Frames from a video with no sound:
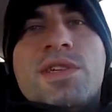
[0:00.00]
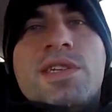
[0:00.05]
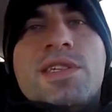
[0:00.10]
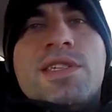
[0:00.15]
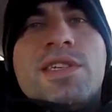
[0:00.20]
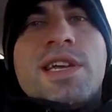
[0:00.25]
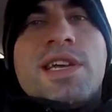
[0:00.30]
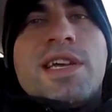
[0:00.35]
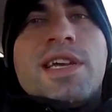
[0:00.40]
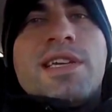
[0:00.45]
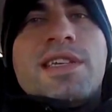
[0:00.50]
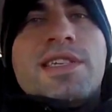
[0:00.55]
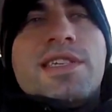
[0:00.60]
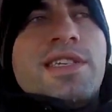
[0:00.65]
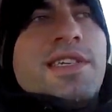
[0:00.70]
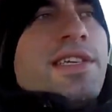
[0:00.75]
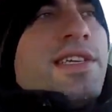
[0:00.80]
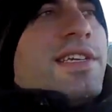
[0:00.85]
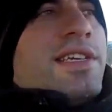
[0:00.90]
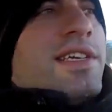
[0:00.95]
it is, I
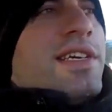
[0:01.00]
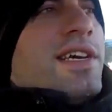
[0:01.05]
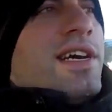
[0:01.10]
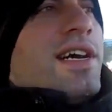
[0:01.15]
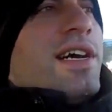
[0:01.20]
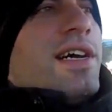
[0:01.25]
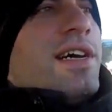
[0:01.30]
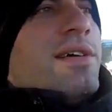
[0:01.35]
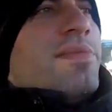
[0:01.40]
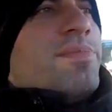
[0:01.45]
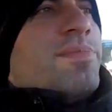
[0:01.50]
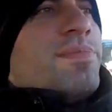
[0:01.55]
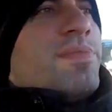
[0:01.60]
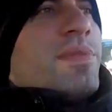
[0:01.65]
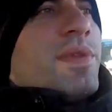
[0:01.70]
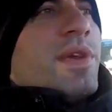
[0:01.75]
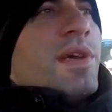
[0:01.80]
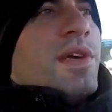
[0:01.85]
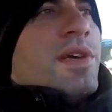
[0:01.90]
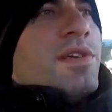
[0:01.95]
guess.
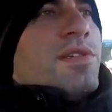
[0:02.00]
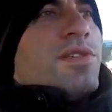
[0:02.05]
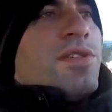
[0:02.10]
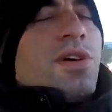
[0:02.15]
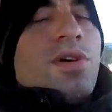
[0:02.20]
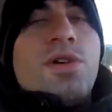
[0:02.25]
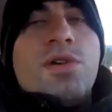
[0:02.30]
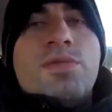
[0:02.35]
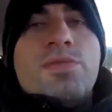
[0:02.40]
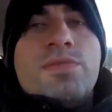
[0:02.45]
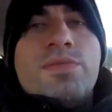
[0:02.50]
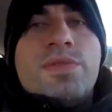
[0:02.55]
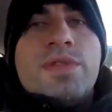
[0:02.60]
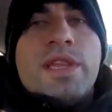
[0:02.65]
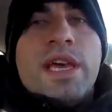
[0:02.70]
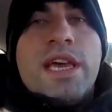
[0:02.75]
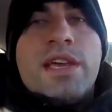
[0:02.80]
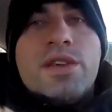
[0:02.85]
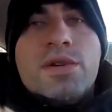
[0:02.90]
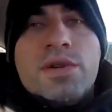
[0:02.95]
So
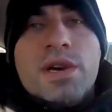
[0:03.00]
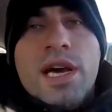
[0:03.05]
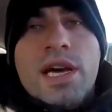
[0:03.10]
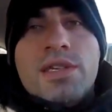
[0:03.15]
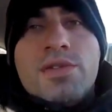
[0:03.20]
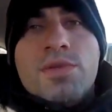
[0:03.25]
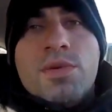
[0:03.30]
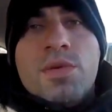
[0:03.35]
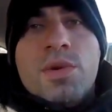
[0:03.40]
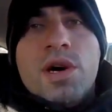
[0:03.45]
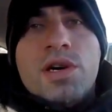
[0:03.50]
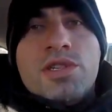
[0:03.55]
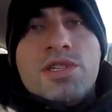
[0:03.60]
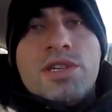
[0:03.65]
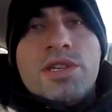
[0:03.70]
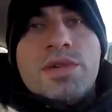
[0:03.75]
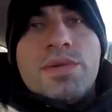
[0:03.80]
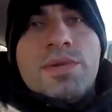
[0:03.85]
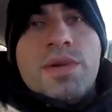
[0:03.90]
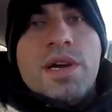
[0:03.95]
thank you guys for
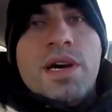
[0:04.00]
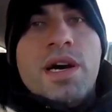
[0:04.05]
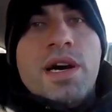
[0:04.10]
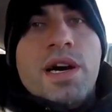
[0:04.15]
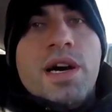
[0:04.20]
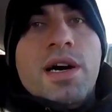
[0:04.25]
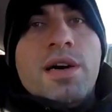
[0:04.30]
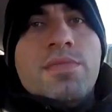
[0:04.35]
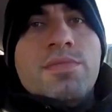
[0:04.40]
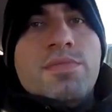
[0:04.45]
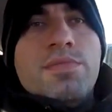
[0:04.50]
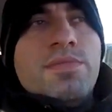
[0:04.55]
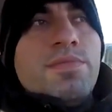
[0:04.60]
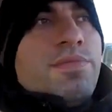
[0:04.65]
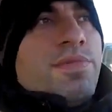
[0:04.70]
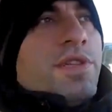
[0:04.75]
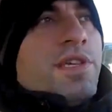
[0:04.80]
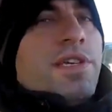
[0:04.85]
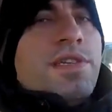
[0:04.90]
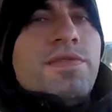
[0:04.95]
watching.
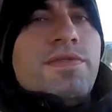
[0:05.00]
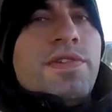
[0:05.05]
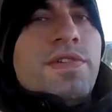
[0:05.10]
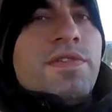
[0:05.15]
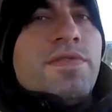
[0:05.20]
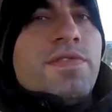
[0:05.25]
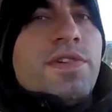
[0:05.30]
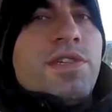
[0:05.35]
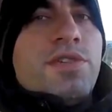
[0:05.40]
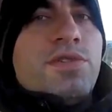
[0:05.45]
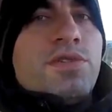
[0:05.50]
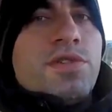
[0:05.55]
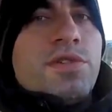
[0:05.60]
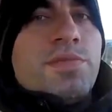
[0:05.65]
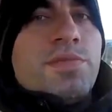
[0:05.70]
Please feel free to